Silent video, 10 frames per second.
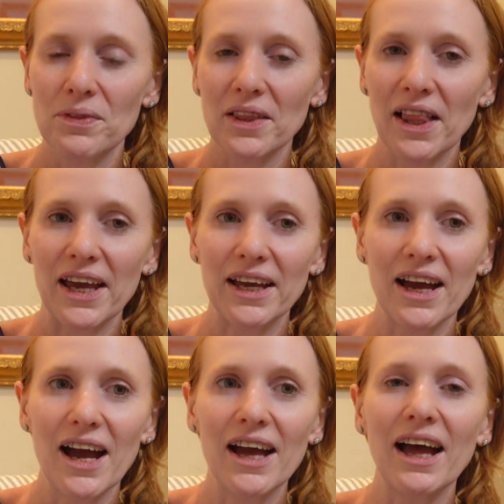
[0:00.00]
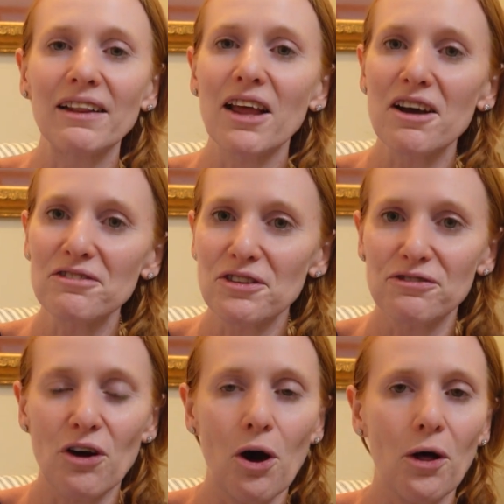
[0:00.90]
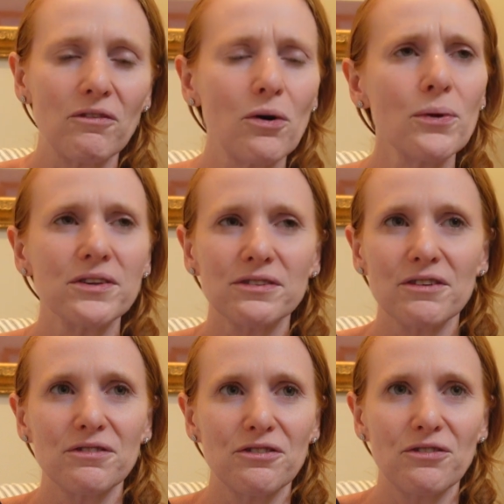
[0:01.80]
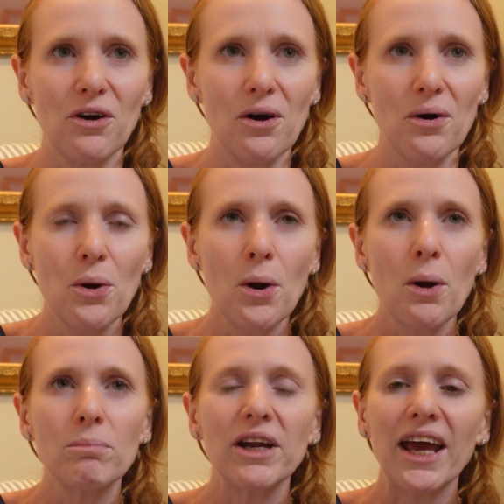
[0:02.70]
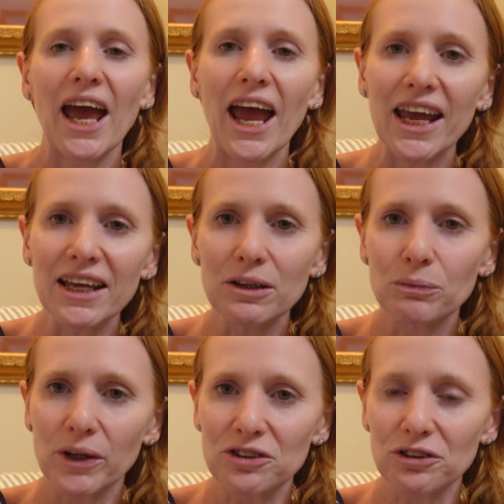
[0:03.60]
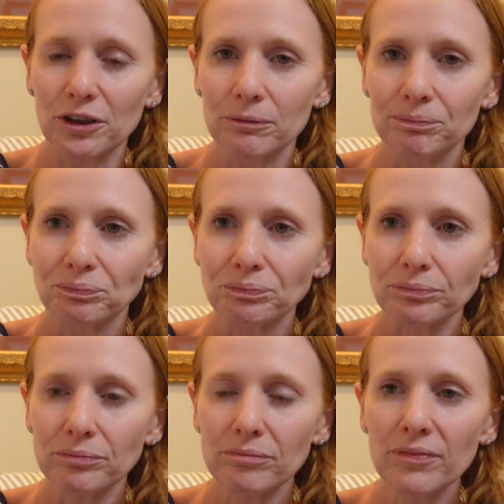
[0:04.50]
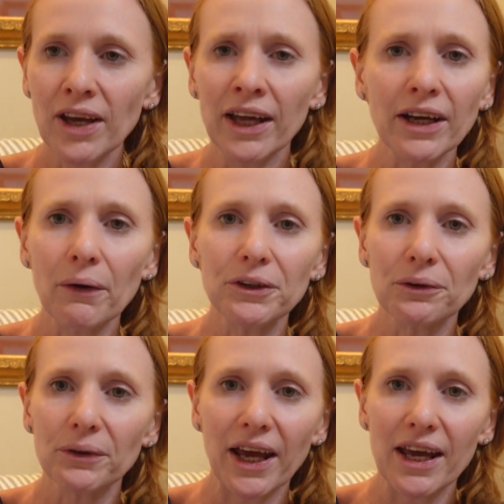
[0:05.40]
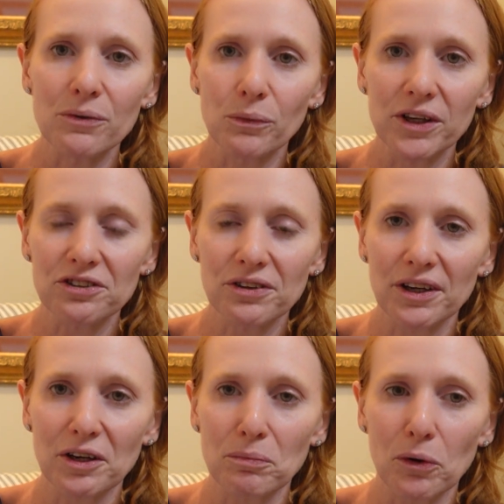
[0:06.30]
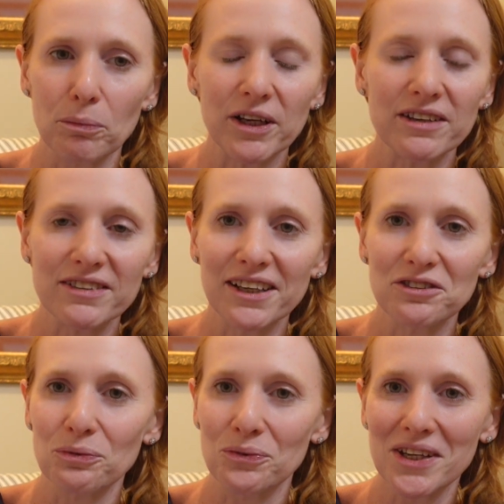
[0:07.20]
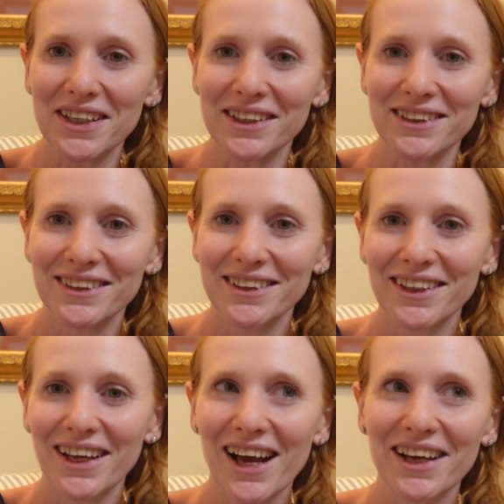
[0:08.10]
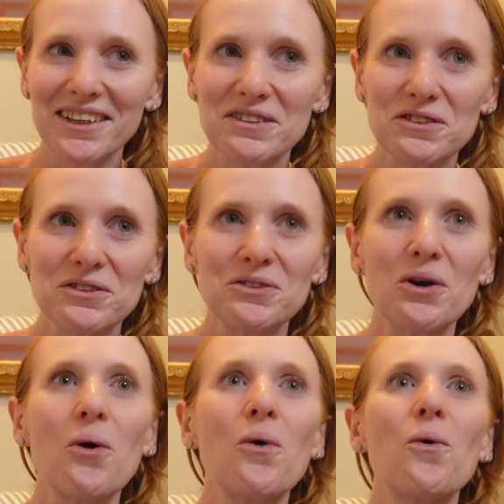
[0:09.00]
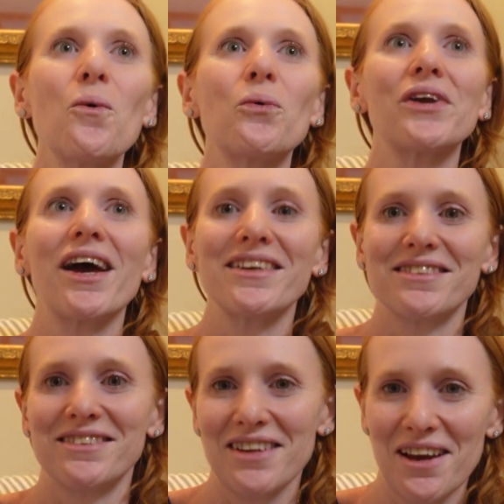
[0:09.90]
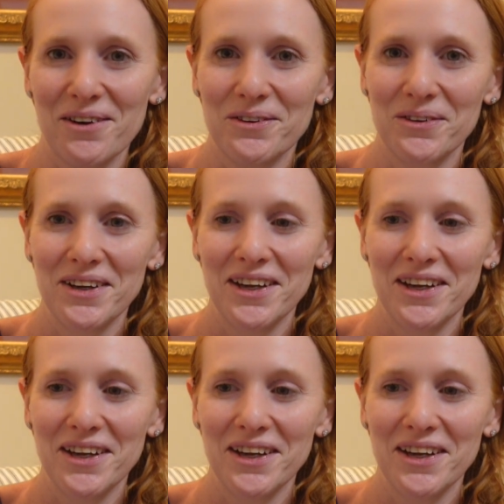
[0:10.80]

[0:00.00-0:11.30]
Like, I loved the fall. I've always loved the fall. But I hated winter. And now I don't hate winter anymore because I get to read. And it's so nice now.